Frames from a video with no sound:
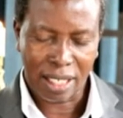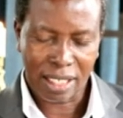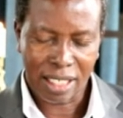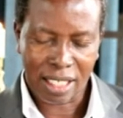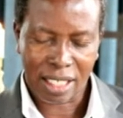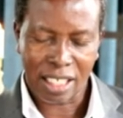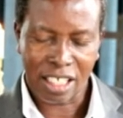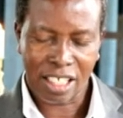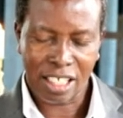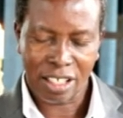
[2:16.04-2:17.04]
Guide us
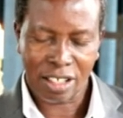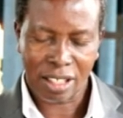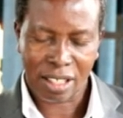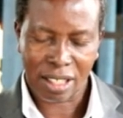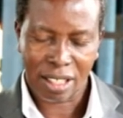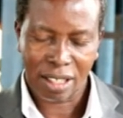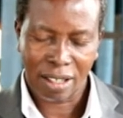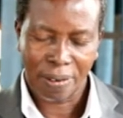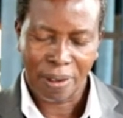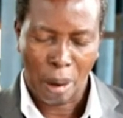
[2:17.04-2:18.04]
and teach us.
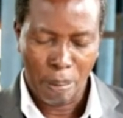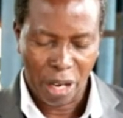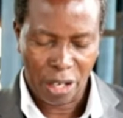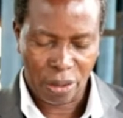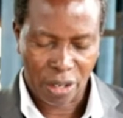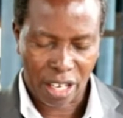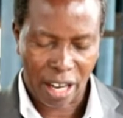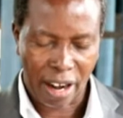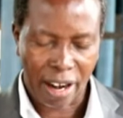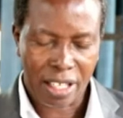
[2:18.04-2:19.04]
May you
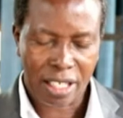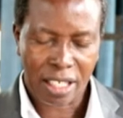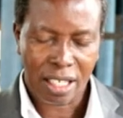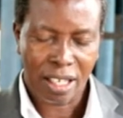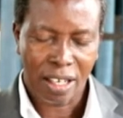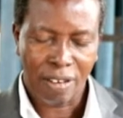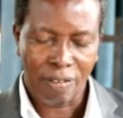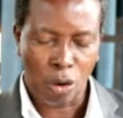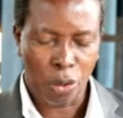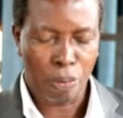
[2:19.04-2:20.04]
hear us.
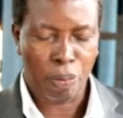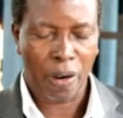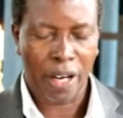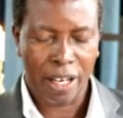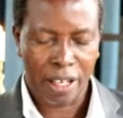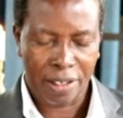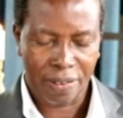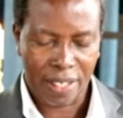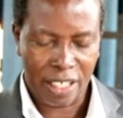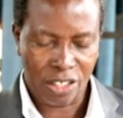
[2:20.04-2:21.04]
For we pray
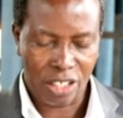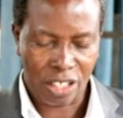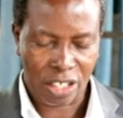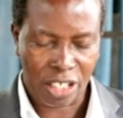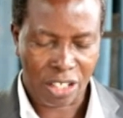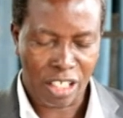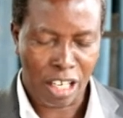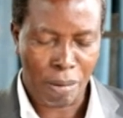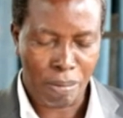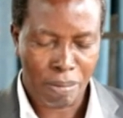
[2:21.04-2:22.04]
in Jesus'
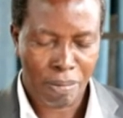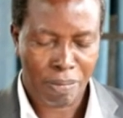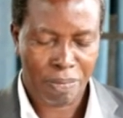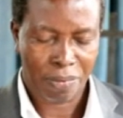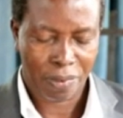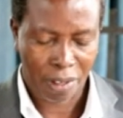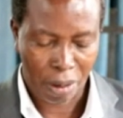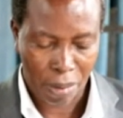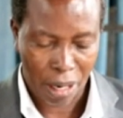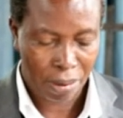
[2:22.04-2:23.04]
name.
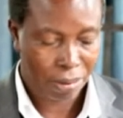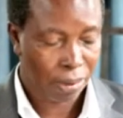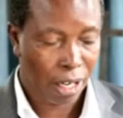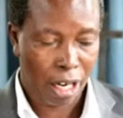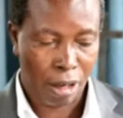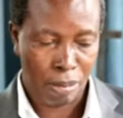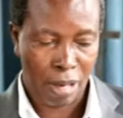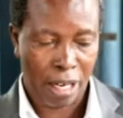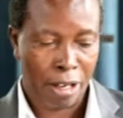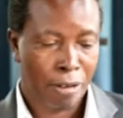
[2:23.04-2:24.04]

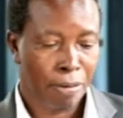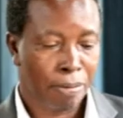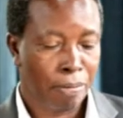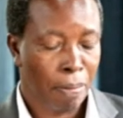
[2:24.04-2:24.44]
Amen.